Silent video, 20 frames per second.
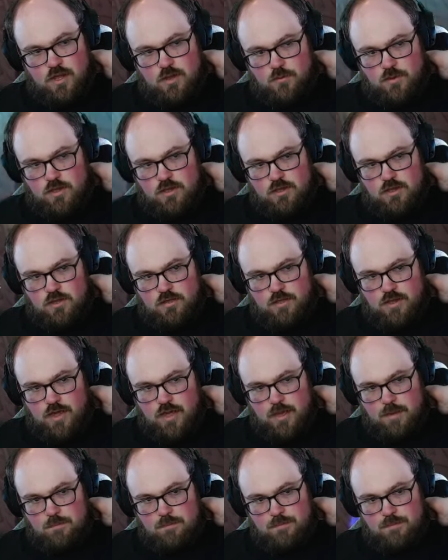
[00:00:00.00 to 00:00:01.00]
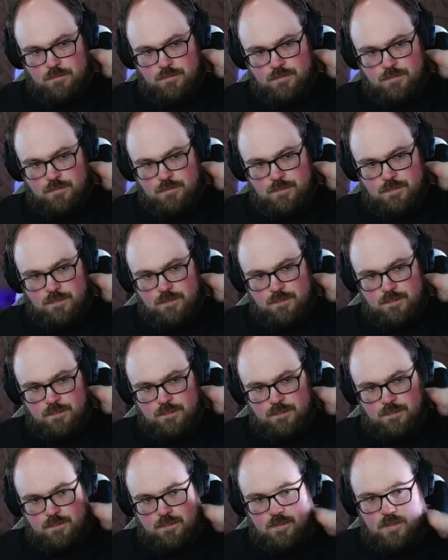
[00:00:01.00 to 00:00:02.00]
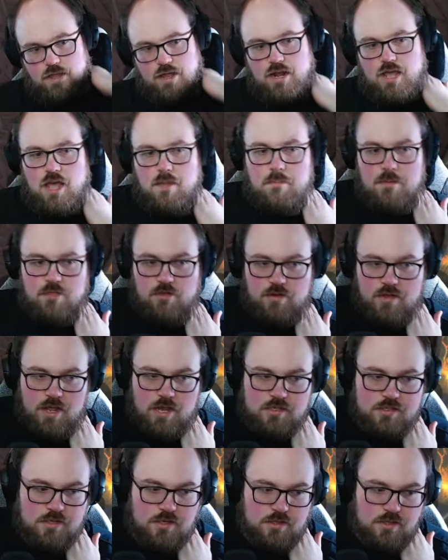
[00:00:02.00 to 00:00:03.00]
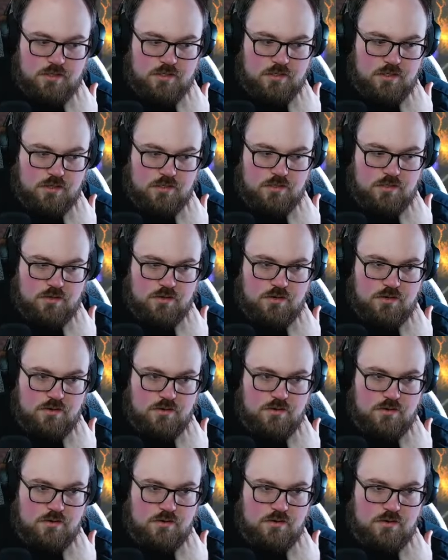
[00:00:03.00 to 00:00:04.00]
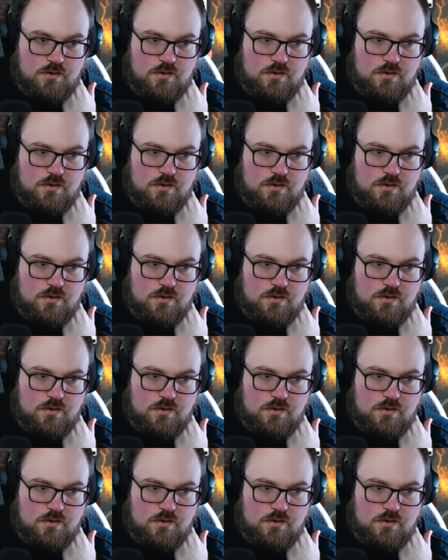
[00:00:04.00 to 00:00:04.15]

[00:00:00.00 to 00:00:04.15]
Okay, we can kill that. Kind of happy they're casting this this turn.